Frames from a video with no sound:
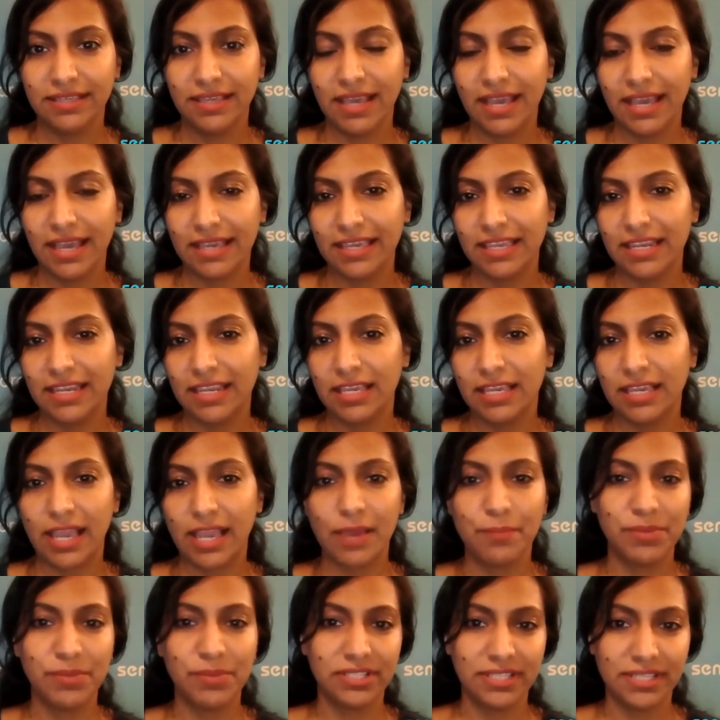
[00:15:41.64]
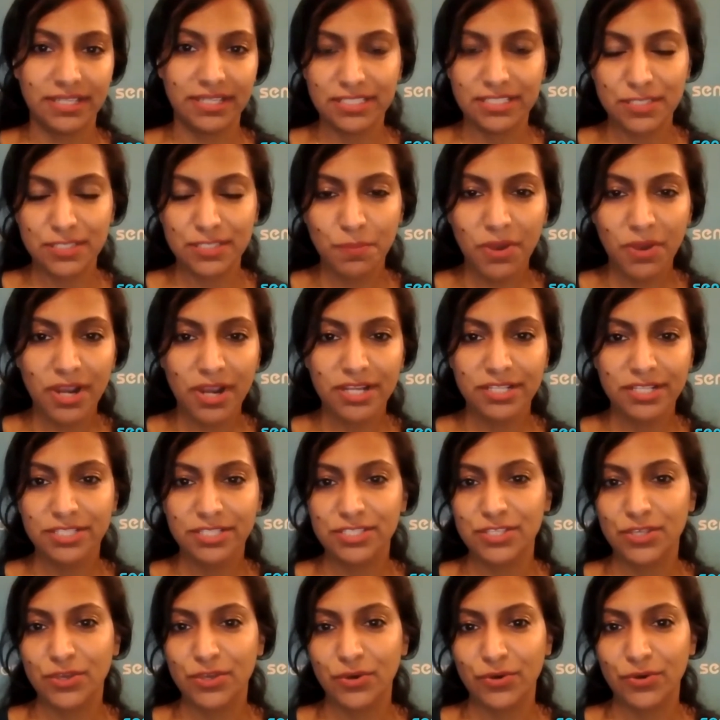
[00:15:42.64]
getting a building smart
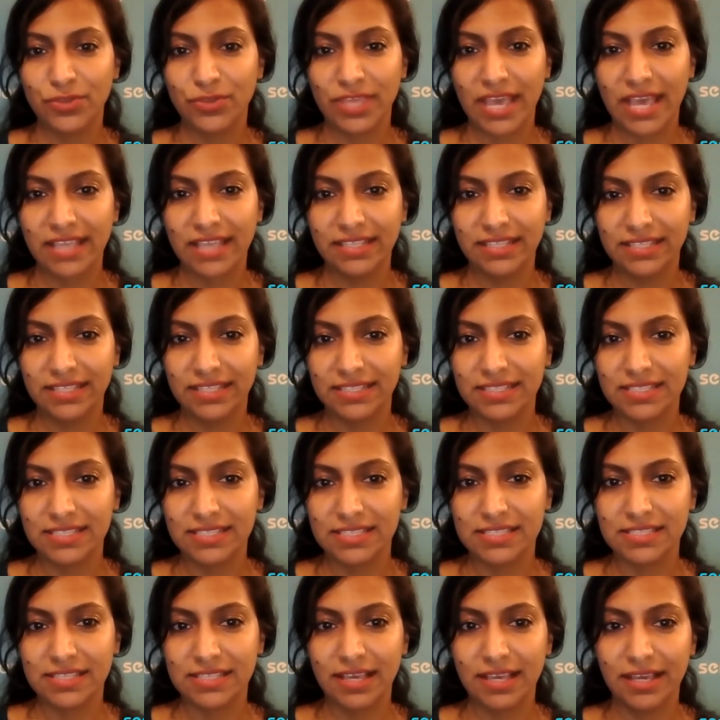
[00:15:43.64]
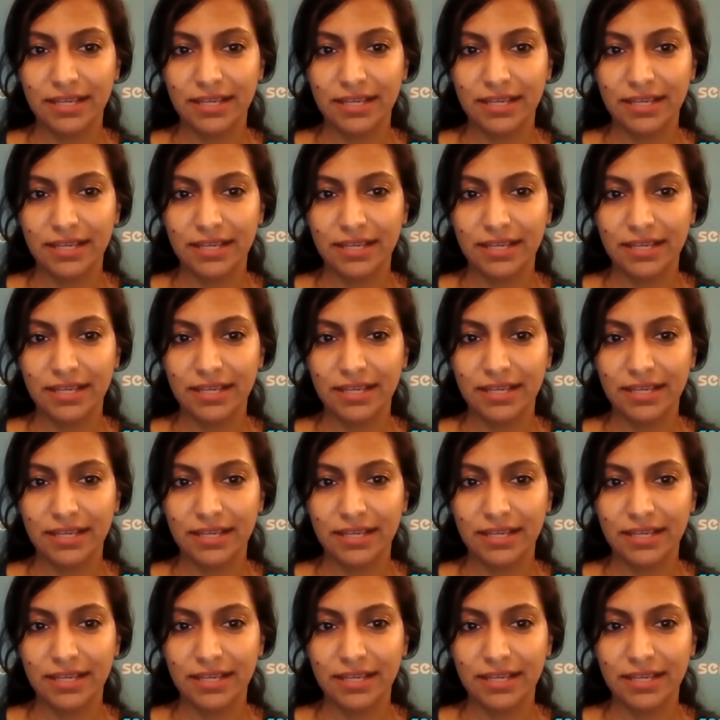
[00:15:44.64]
so that it's